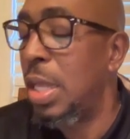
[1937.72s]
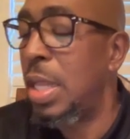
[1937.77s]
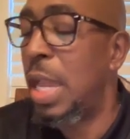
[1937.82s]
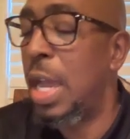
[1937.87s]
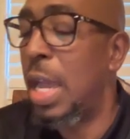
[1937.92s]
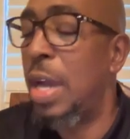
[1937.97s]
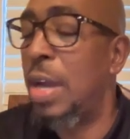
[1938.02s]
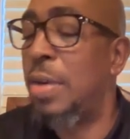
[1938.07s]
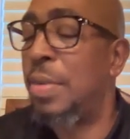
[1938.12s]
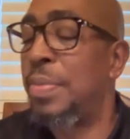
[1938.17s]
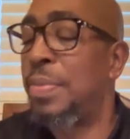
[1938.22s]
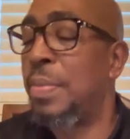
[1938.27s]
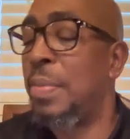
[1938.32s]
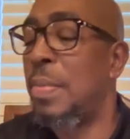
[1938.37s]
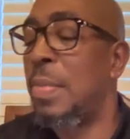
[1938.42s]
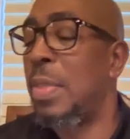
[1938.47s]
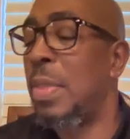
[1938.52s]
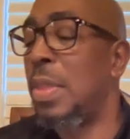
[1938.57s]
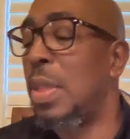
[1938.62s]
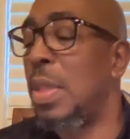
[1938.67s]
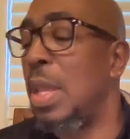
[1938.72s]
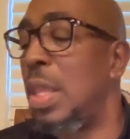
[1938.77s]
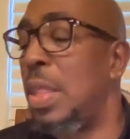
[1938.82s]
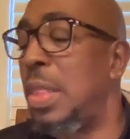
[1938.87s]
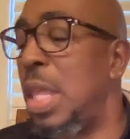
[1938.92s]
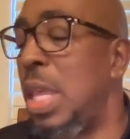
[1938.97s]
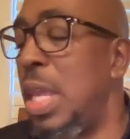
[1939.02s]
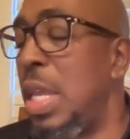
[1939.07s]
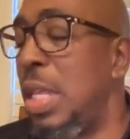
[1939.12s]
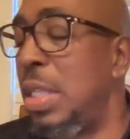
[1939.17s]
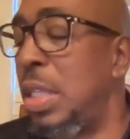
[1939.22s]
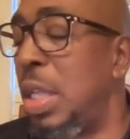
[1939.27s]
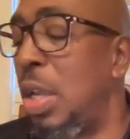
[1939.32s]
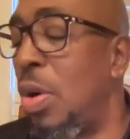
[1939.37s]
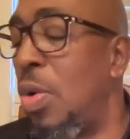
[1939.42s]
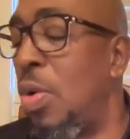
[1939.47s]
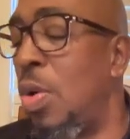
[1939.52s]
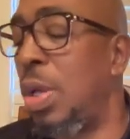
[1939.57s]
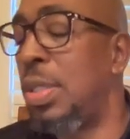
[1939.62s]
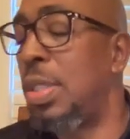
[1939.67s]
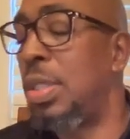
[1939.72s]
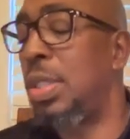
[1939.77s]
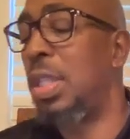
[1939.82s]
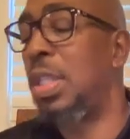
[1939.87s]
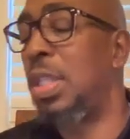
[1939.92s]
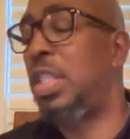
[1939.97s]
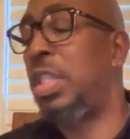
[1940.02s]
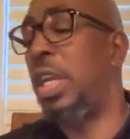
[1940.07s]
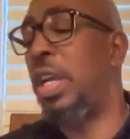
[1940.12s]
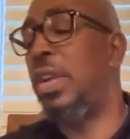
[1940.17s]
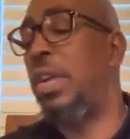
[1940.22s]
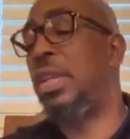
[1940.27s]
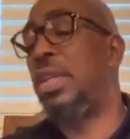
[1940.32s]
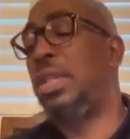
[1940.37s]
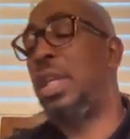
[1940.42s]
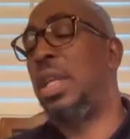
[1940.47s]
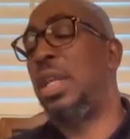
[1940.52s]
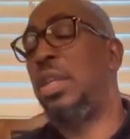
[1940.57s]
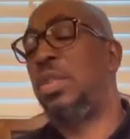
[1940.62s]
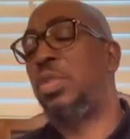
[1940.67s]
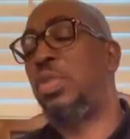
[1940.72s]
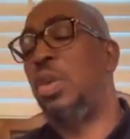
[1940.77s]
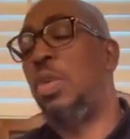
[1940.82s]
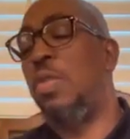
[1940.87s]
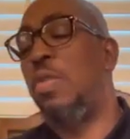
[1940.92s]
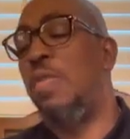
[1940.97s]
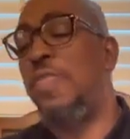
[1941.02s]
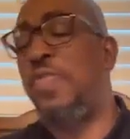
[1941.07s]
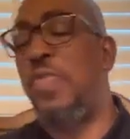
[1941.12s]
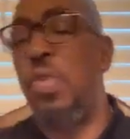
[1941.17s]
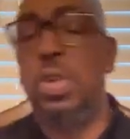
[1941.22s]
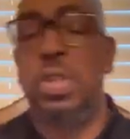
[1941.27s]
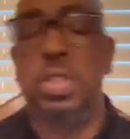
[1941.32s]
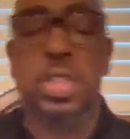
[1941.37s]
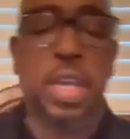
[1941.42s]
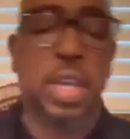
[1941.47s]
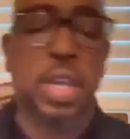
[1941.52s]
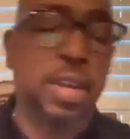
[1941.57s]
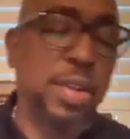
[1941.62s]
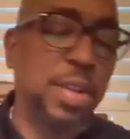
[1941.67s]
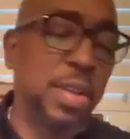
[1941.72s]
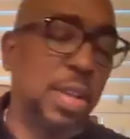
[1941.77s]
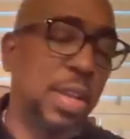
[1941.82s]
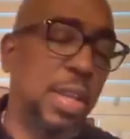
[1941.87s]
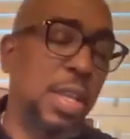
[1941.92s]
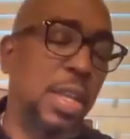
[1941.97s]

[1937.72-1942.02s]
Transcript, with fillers: Now, then he sent horses and chariots and a strong force there.